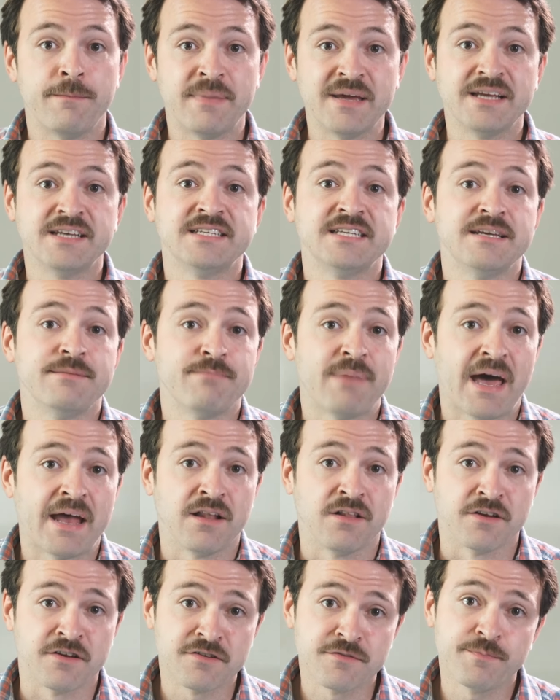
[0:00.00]
big team
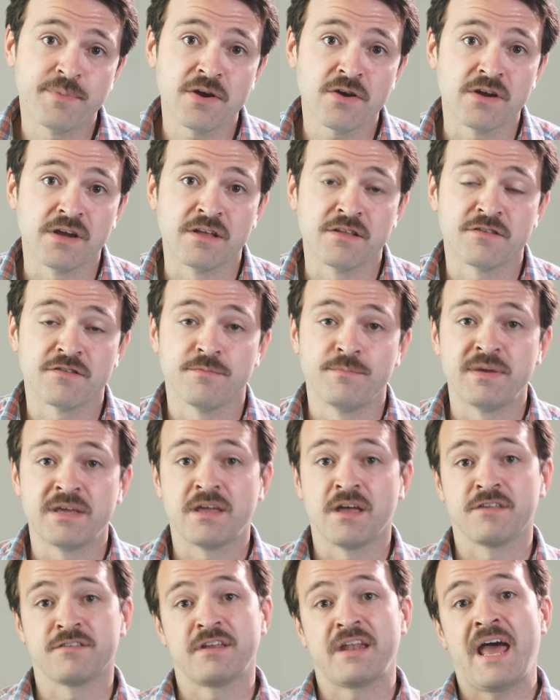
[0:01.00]
battle experience because it